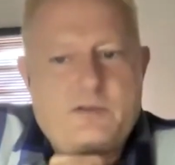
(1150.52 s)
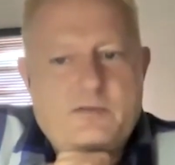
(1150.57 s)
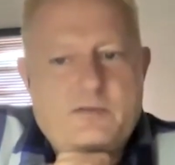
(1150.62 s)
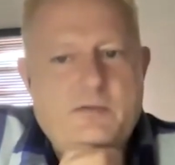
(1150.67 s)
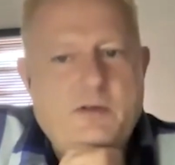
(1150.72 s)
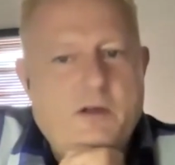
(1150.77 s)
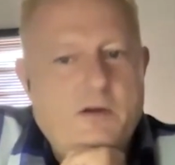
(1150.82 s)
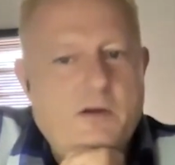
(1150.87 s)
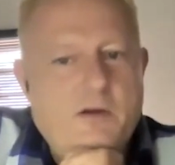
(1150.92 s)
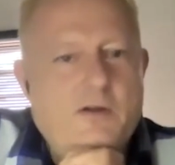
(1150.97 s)

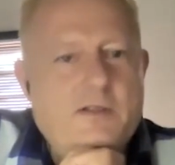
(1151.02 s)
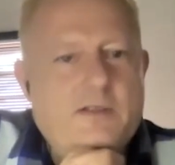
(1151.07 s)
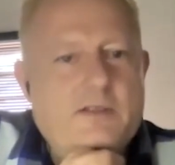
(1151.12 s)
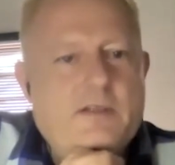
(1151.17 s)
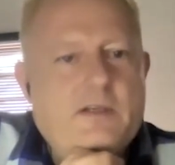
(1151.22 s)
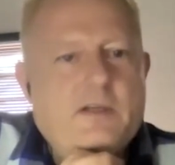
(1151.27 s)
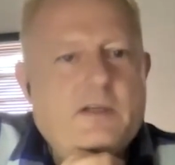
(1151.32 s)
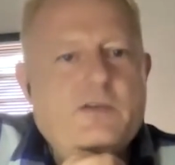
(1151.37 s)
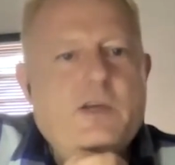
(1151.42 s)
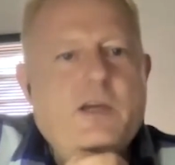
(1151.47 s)
a lot is
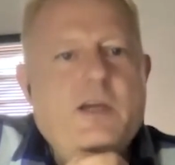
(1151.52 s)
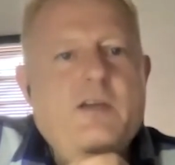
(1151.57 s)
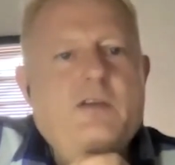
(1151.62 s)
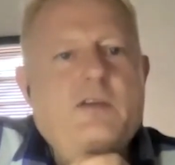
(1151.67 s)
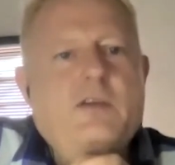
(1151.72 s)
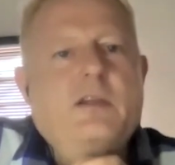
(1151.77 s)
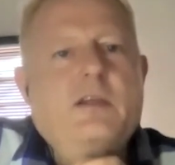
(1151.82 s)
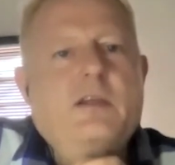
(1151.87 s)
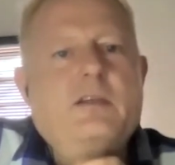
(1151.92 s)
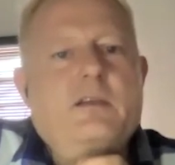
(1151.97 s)
going to
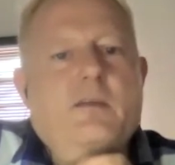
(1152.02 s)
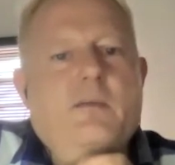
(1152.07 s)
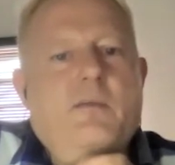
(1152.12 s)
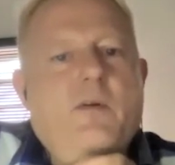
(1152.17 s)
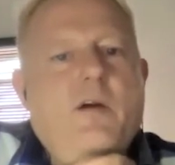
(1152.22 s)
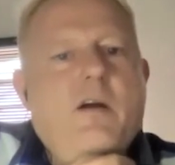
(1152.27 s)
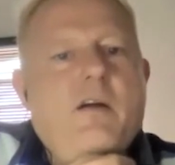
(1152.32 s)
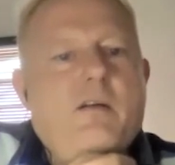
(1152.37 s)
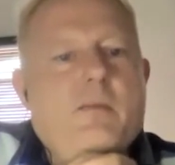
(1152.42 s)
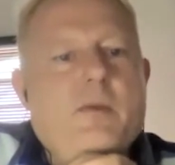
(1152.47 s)
change in this
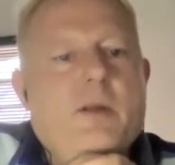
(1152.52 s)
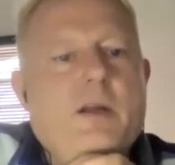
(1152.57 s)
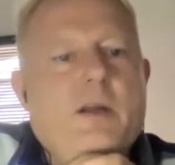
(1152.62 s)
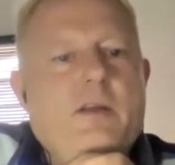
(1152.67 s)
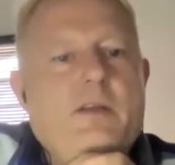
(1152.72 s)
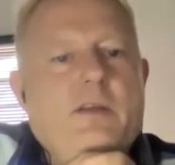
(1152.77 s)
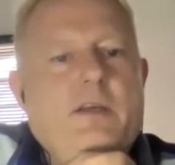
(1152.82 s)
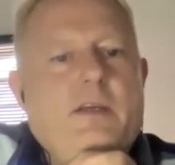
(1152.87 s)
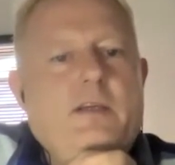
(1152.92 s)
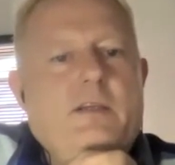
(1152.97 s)
environment. I
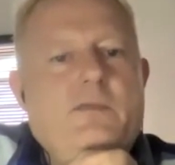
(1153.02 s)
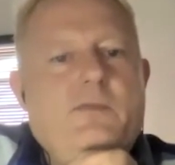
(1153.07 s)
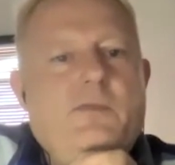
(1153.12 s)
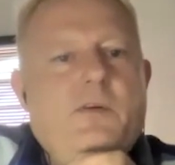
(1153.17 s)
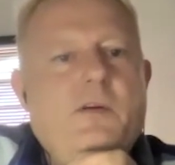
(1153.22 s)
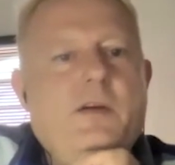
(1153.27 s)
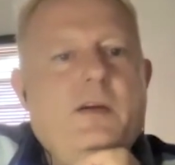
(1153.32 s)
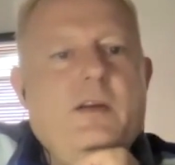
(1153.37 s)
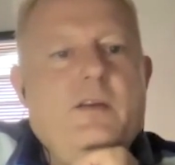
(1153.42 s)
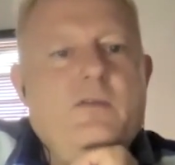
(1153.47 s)
think it's
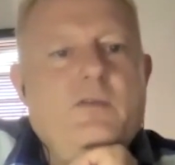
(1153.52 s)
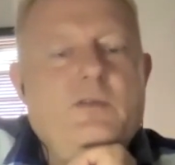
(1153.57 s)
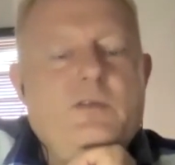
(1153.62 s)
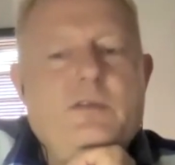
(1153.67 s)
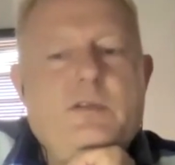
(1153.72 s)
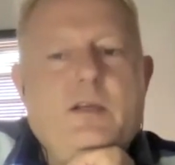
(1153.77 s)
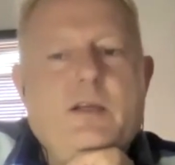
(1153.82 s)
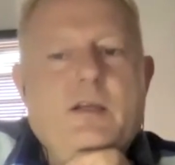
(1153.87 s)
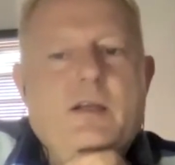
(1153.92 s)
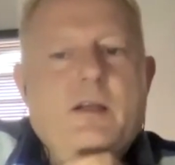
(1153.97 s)
very
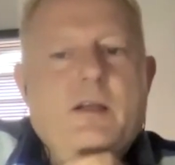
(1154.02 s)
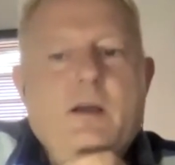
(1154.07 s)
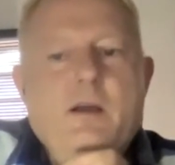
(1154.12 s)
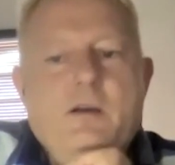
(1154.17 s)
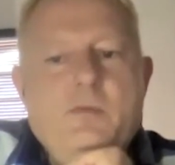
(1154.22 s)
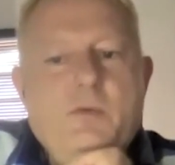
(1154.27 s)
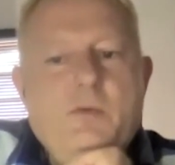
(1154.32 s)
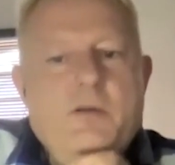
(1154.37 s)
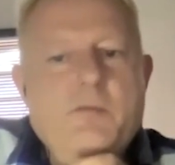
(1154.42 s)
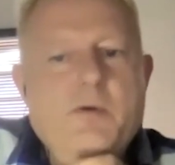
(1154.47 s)
interesting.
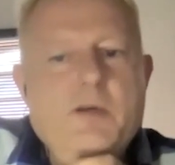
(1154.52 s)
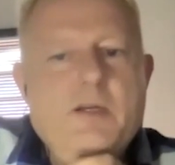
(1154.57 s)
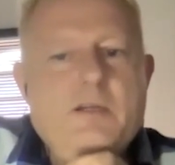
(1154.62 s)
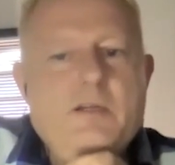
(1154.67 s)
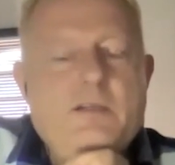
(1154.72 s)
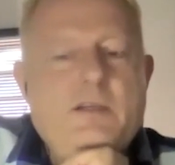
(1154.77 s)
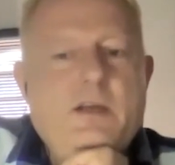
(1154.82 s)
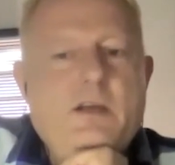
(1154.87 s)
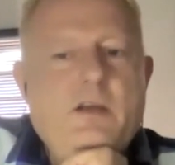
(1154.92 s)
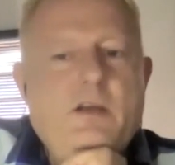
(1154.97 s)
We're going to
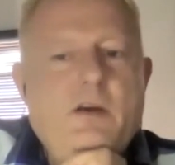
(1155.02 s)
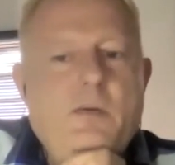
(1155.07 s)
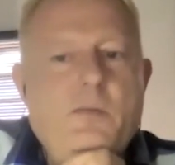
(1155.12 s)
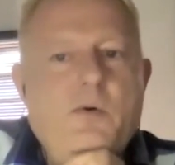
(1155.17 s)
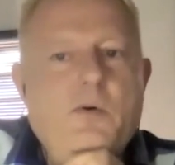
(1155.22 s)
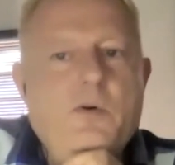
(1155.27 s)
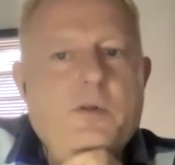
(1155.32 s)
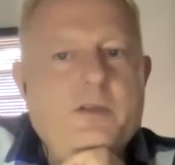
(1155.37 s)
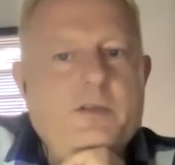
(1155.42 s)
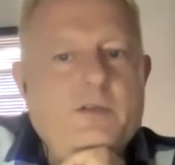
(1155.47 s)
see a lot
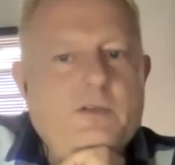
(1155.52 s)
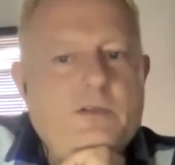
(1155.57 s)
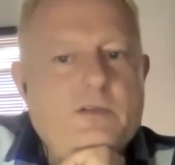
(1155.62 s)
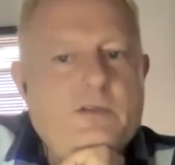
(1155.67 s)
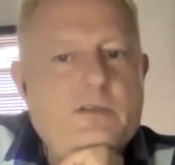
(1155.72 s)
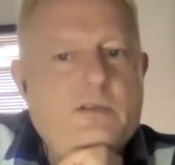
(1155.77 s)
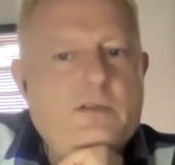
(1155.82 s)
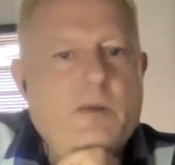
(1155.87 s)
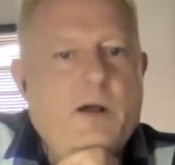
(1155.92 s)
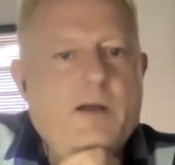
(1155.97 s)
more than
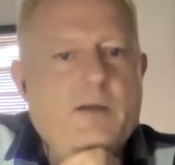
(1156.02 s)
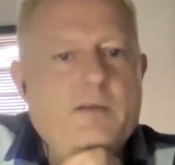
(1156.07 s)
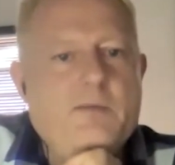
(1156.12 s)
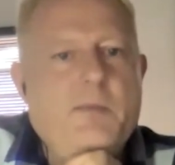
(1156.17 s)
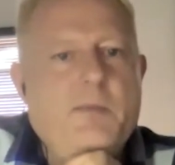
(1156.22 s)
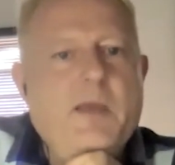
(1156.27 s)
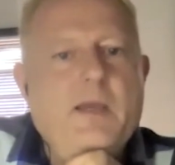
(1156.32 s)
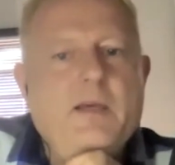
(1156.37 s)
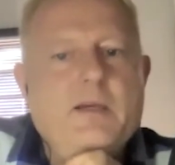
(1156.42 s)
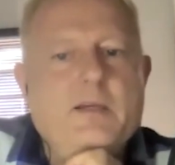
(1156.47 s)
just smart
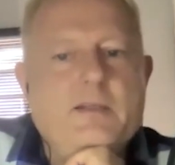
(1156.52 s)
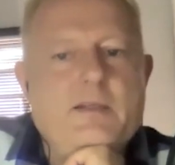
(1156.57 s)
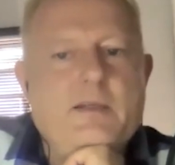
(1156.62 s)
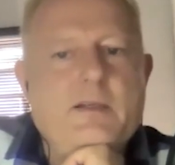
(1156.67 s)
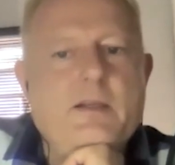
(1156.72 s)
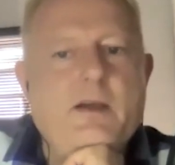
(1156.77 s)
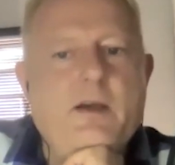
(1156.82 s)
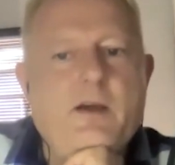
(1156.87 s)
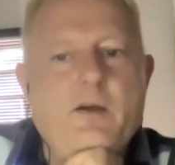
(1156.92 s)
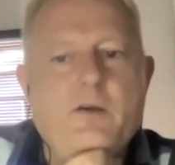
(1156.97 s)
speakers
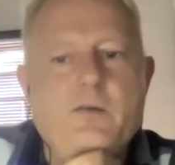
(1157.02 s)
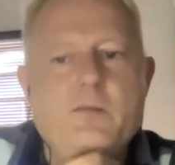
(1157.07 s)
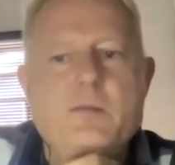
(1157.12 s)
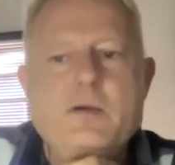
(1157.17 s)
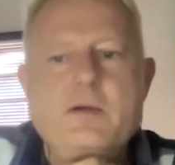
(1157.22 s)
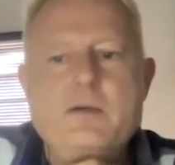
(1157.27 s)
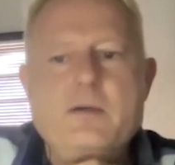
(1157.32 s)
in the home.